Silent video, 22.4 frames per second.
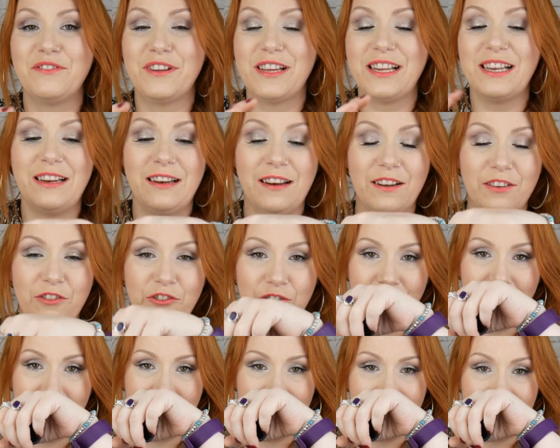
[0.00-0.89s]
really
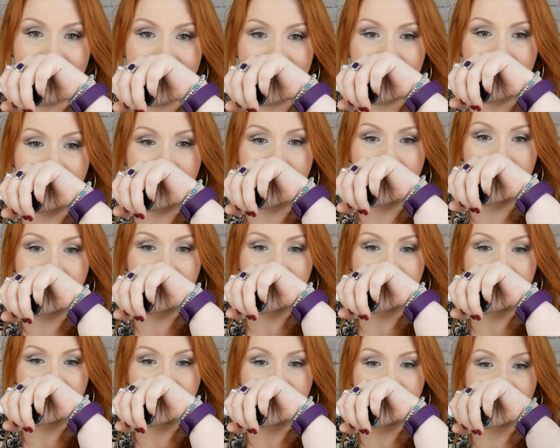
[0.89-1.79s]
luxurious.
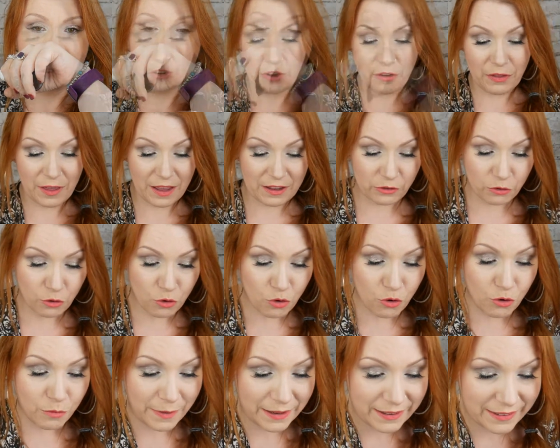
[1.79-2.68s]
So that's
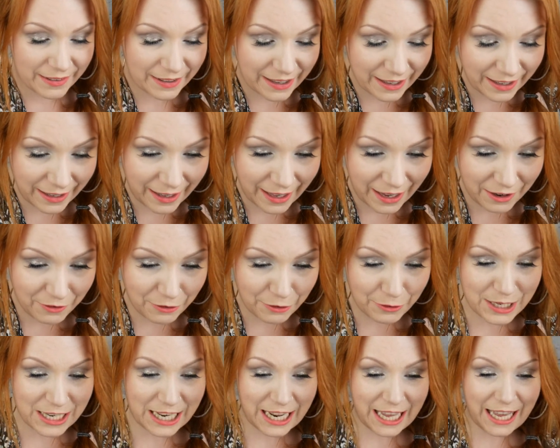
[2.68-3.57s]
all my skincare
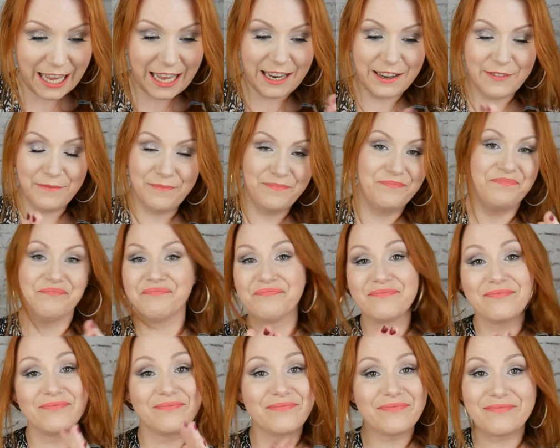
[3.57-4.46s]
routine.
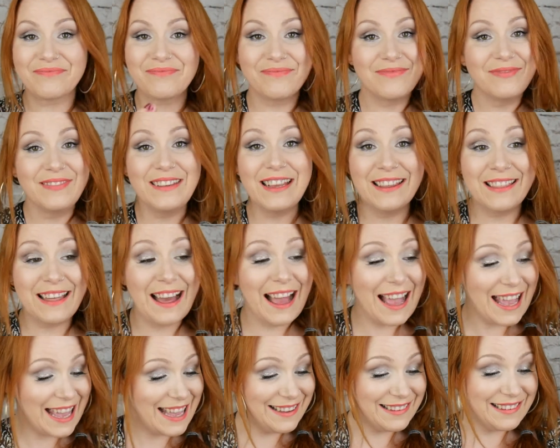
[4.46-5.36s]

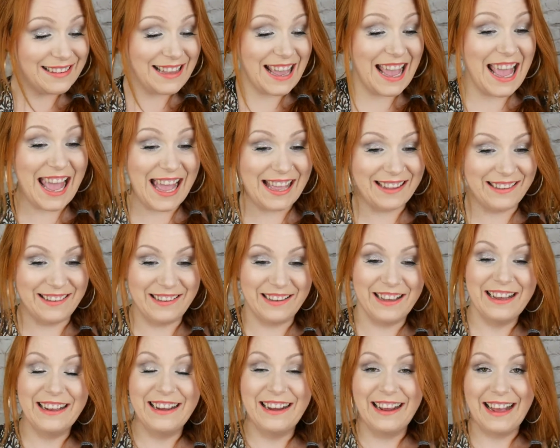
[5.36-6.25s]
That is
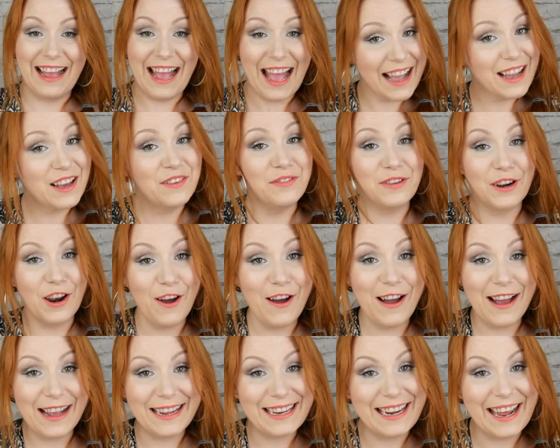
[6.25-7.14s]
it. A heck of a
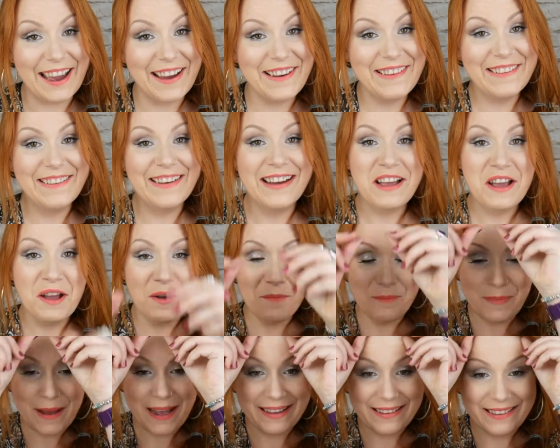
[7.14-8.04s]
lot, I know.
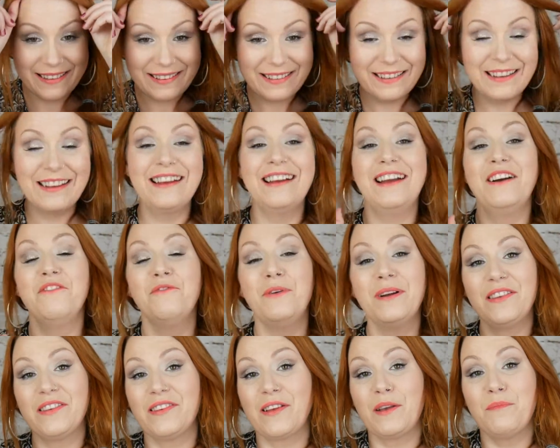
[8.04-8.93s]
But
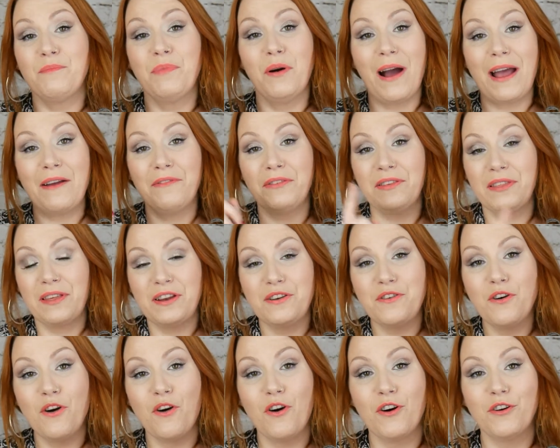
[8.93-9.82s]
once I put
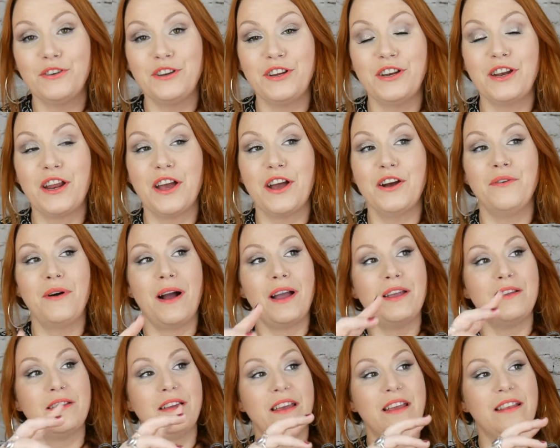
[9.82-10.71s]
everything on, you know,
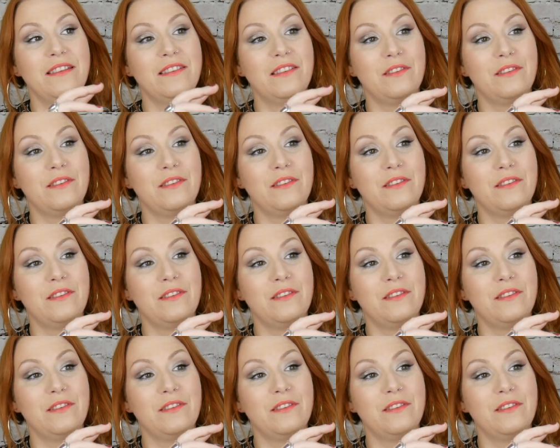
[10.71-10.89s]
I've